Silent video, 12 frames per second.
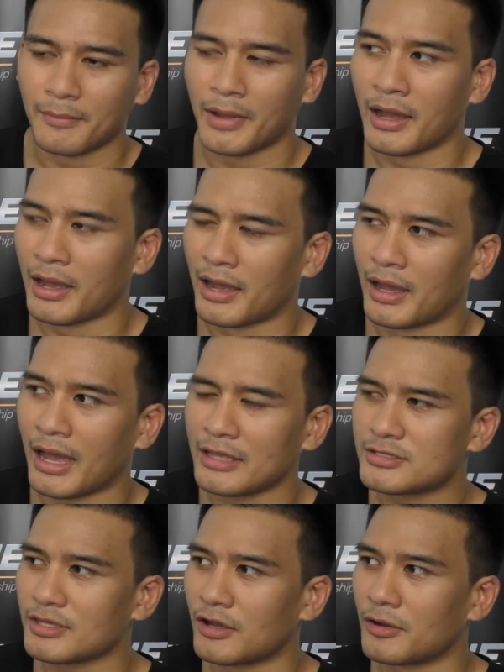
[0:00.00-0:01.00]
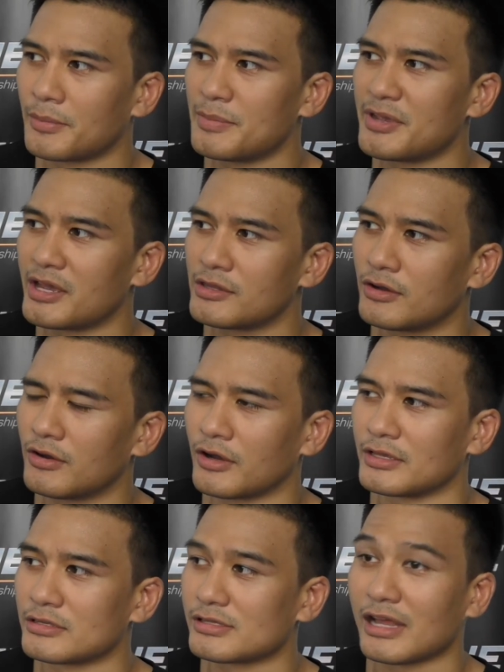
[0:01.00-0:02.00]
Uh, I saw Bibiano
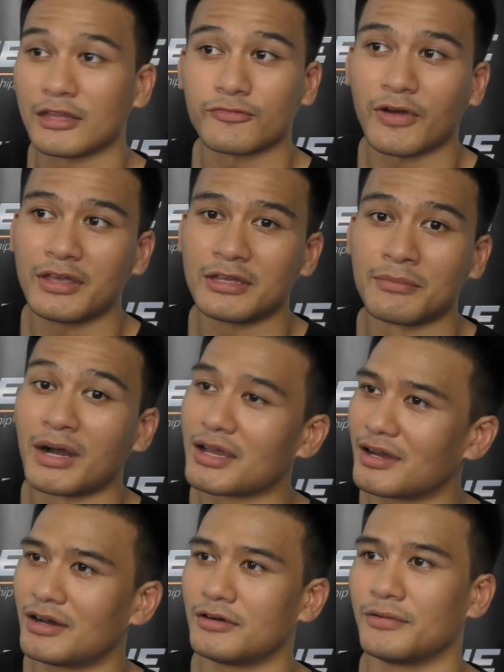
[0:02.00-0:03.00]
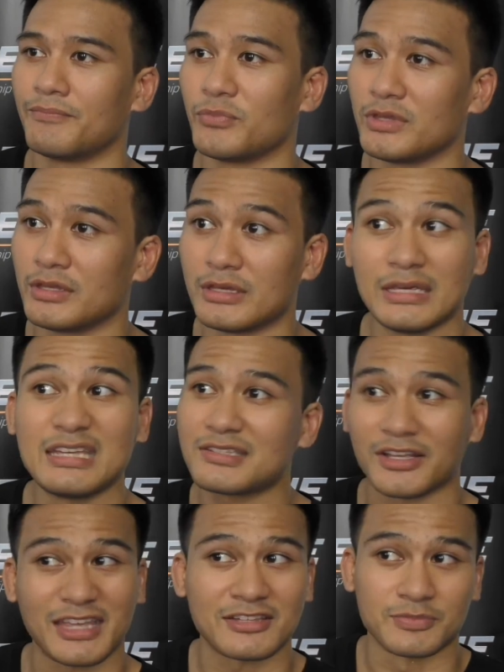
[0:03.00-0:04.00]
on his last fight in Macau he's
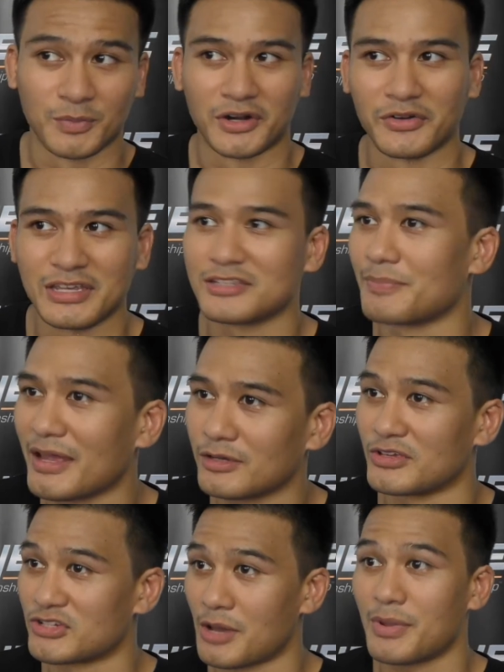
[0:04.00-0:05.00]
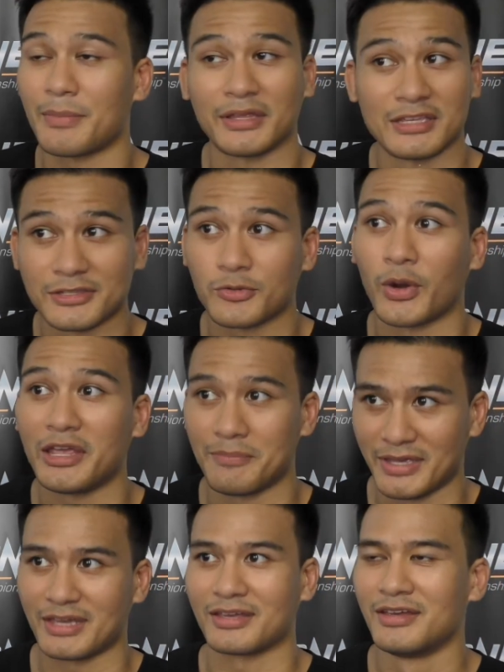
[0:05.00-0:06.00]
not that small. He's bantamweight champion, but he's quite
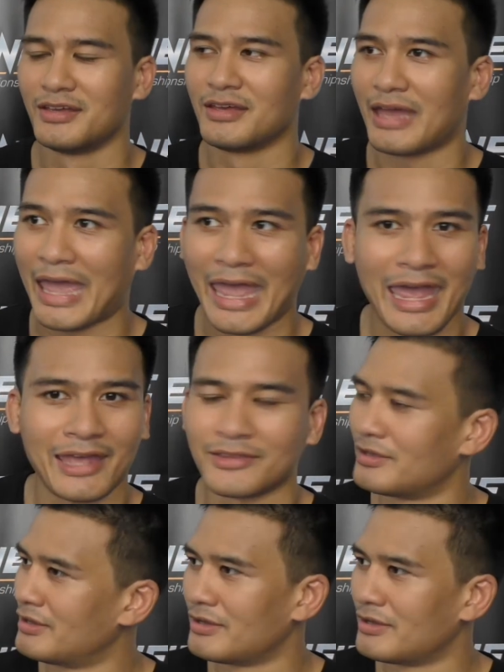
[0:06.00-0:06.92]
big, and